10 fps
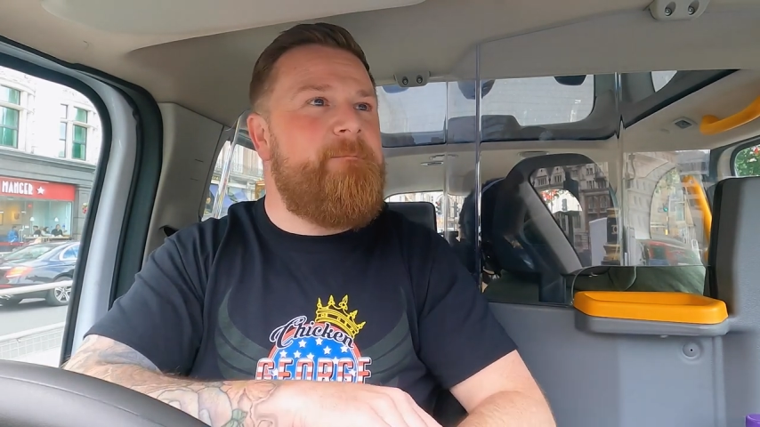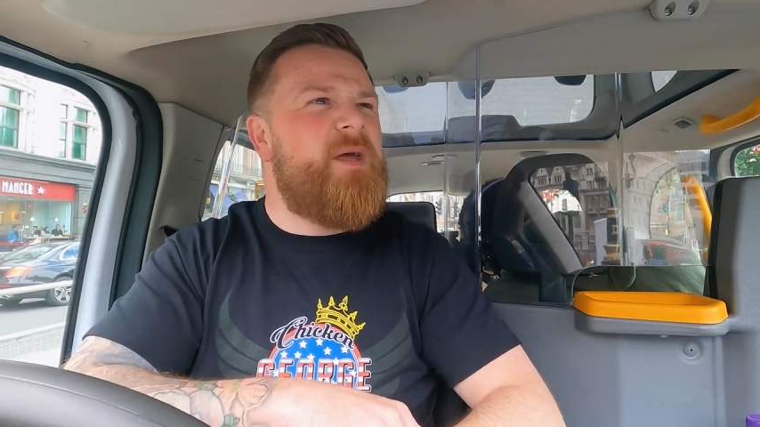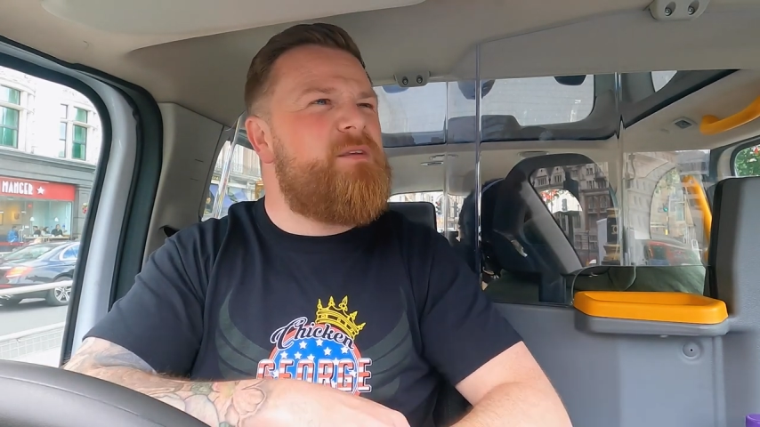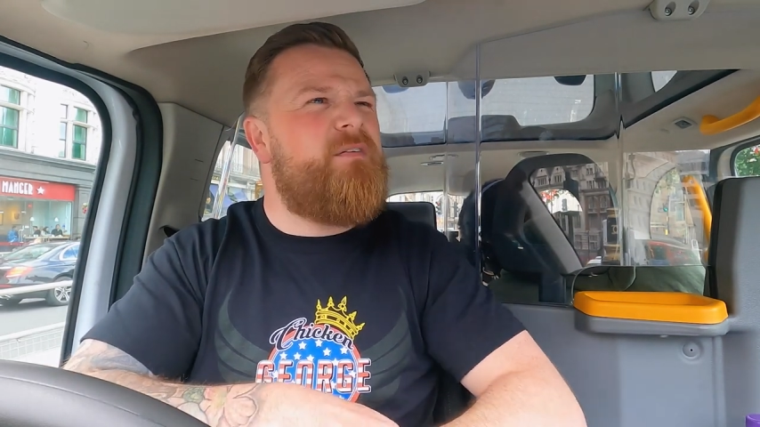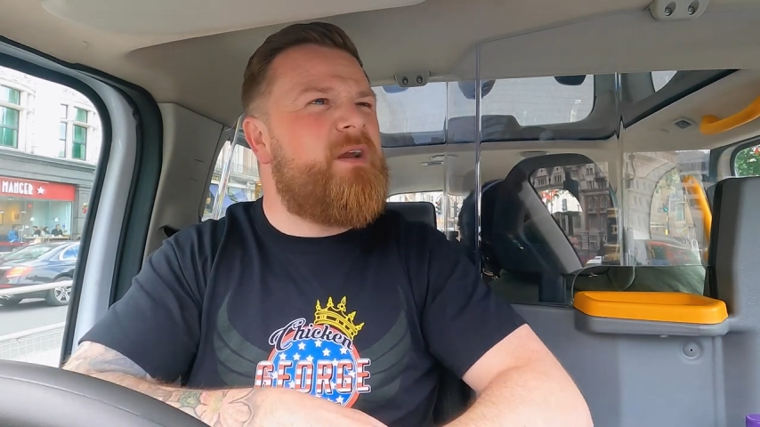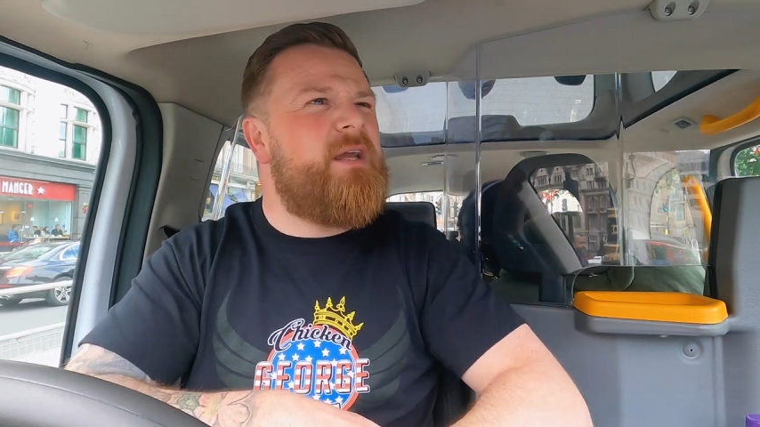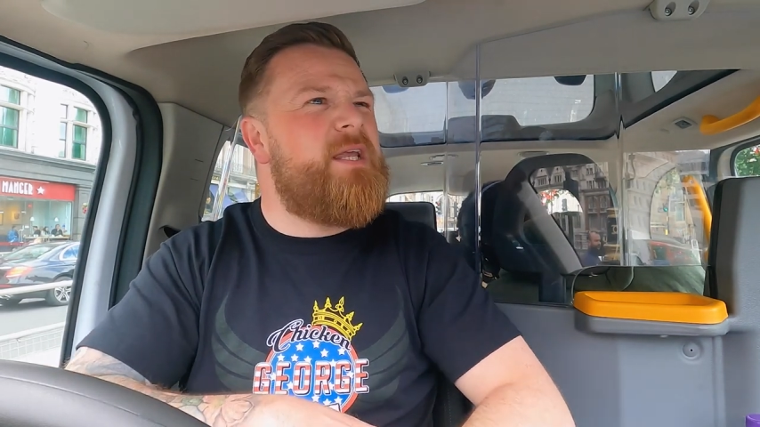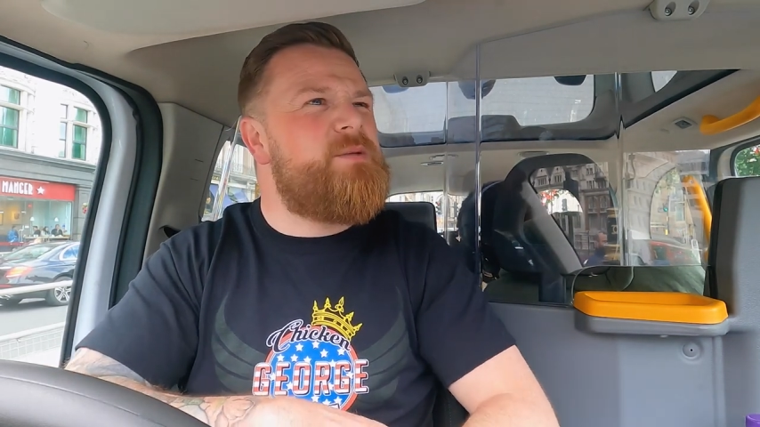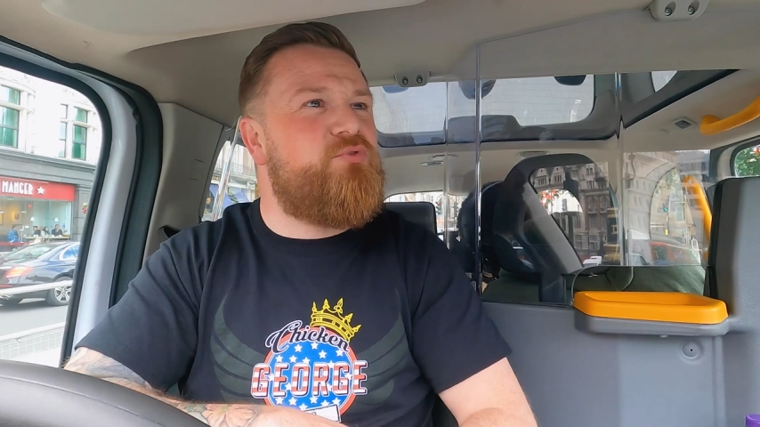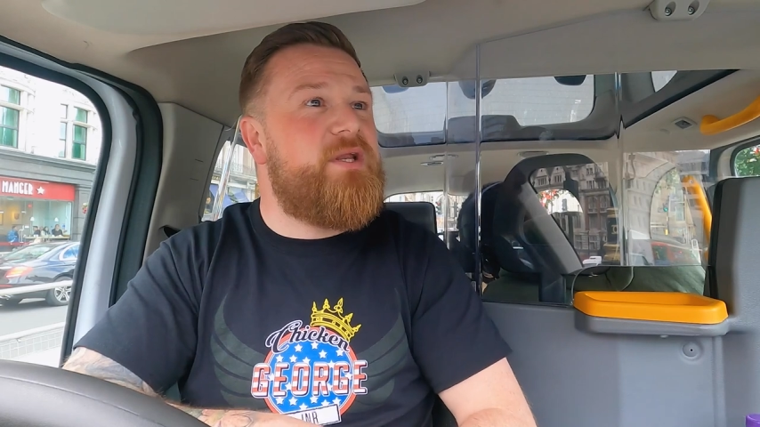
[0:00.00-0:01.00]
that's fucking
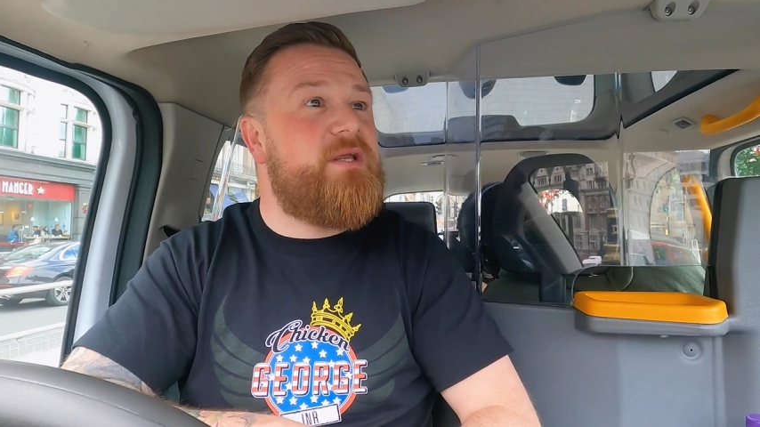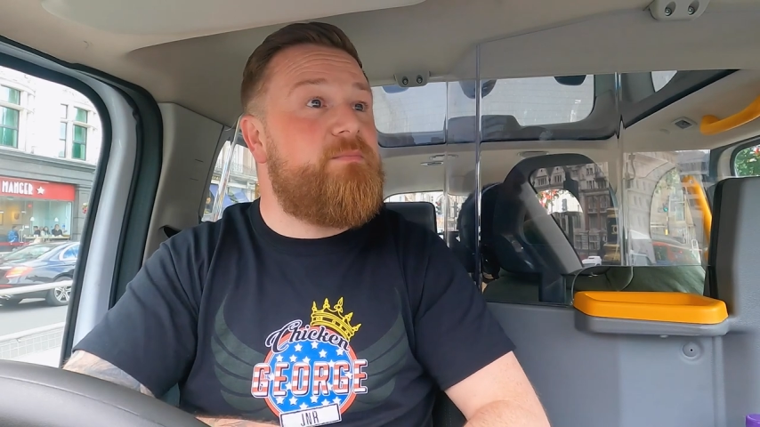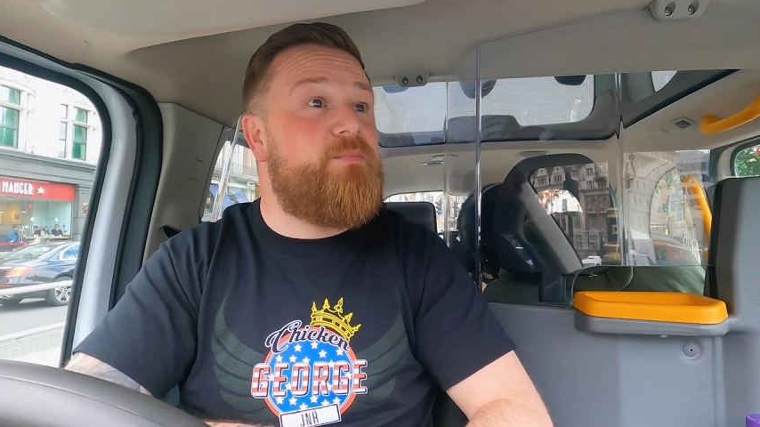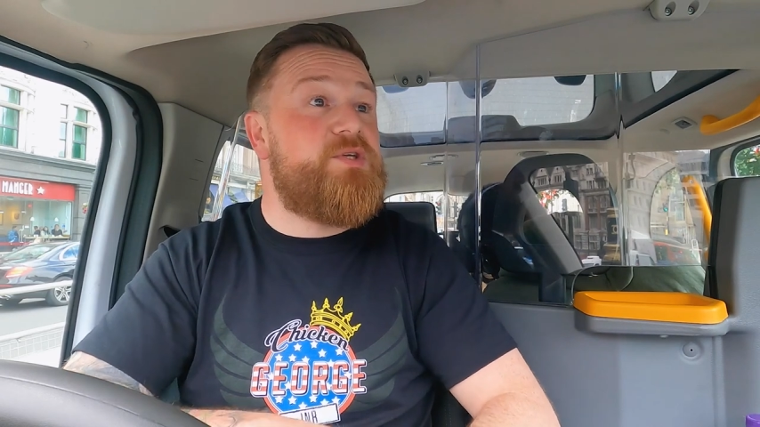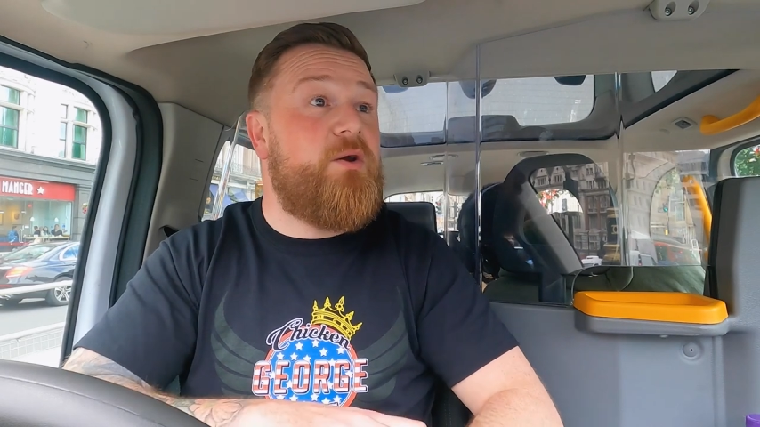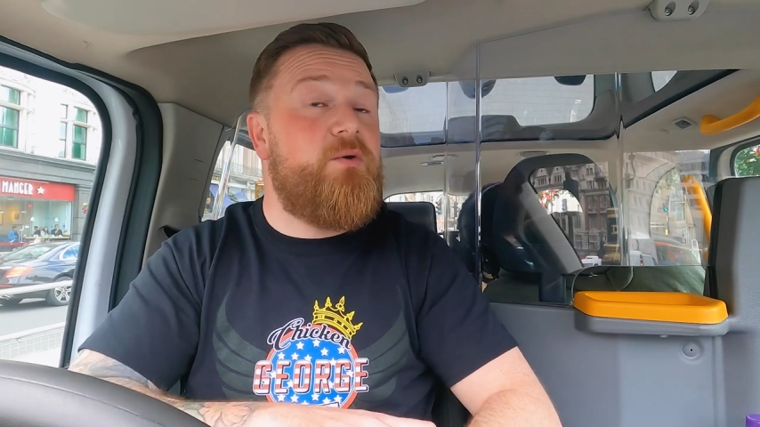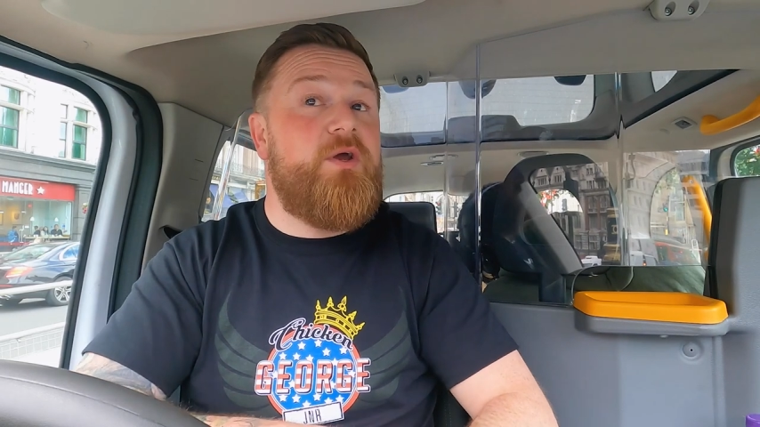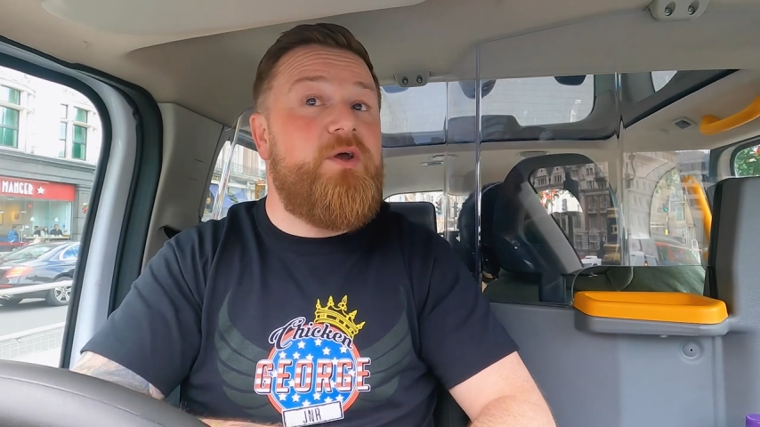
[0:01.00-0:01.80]
that's brilliant. Isn't so that